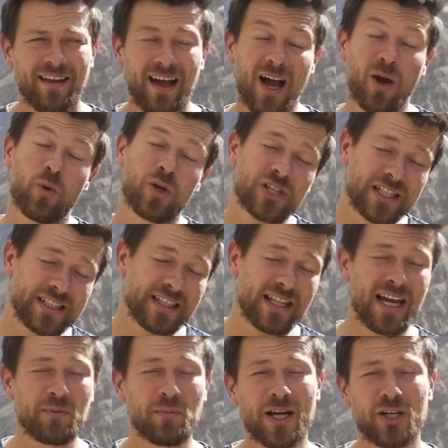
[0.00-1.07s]
I wish I still
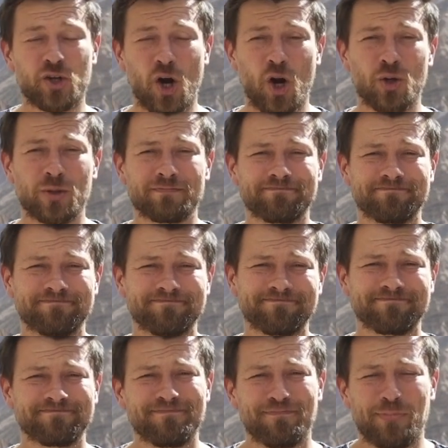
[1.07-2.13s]
had my
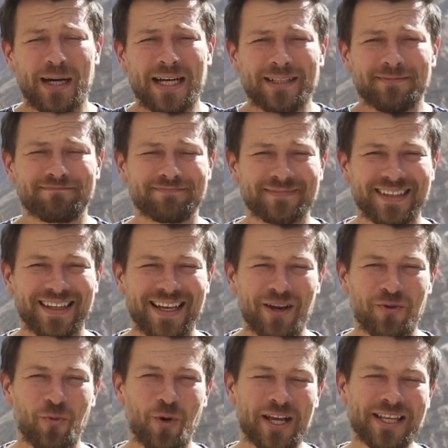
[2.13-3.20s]
drone, but
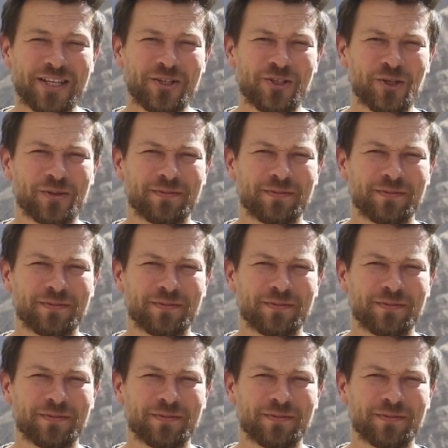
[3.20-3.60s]
what can you do?